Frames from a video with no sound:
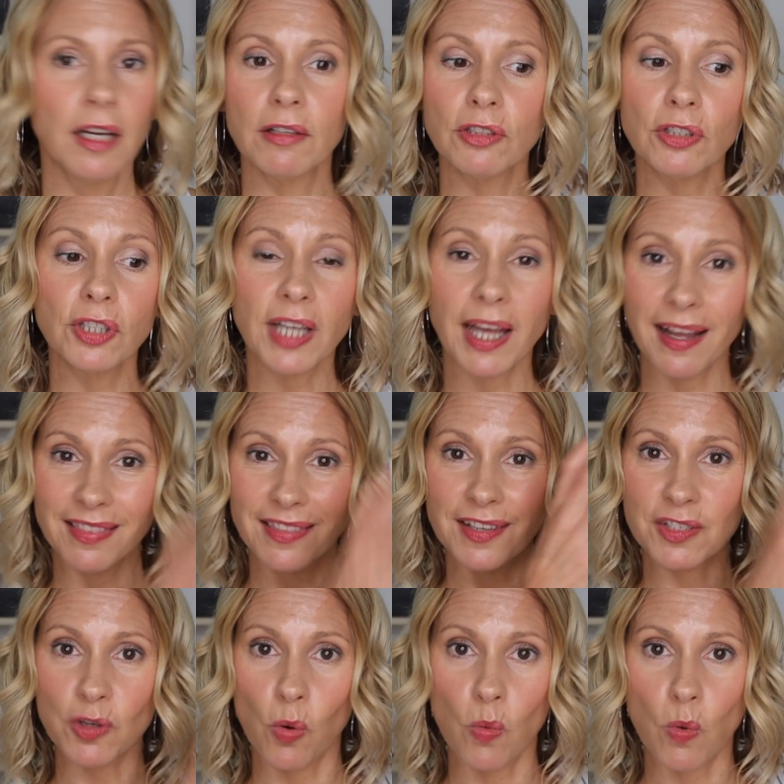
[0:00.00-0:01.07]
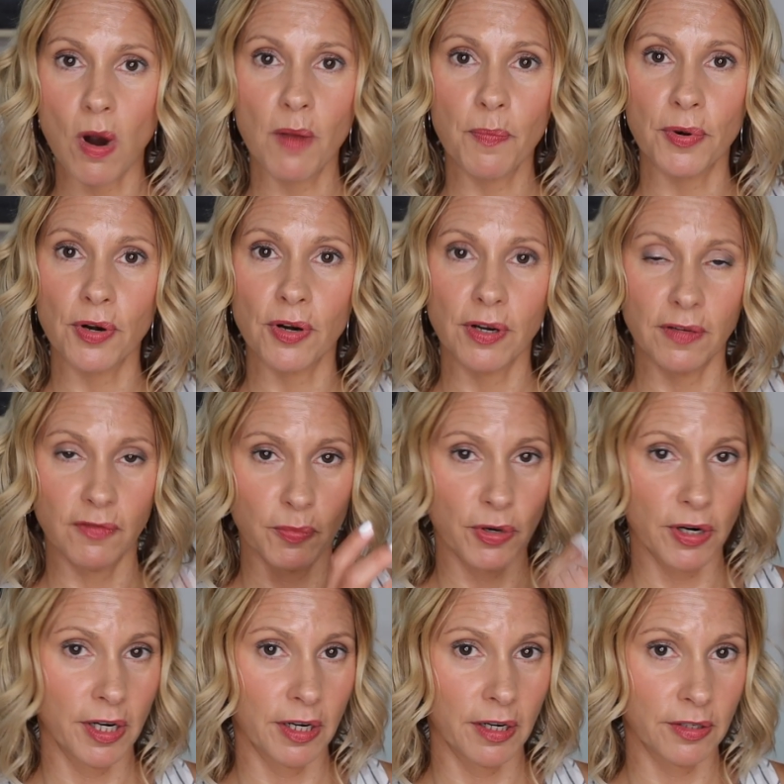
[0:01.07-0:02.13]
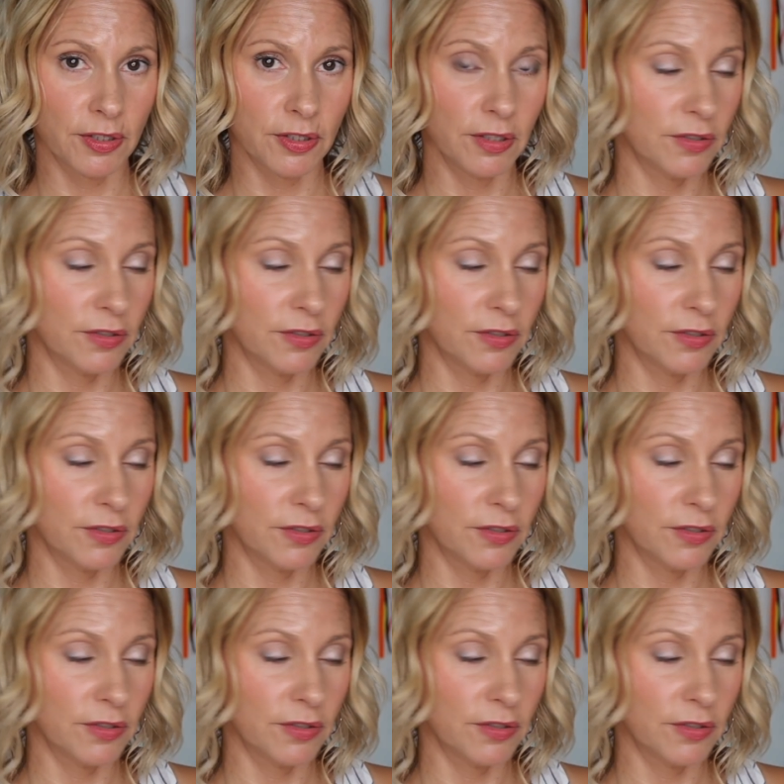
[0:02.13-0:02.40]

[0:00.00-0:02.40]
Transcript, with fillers: Look at this whopper of a product.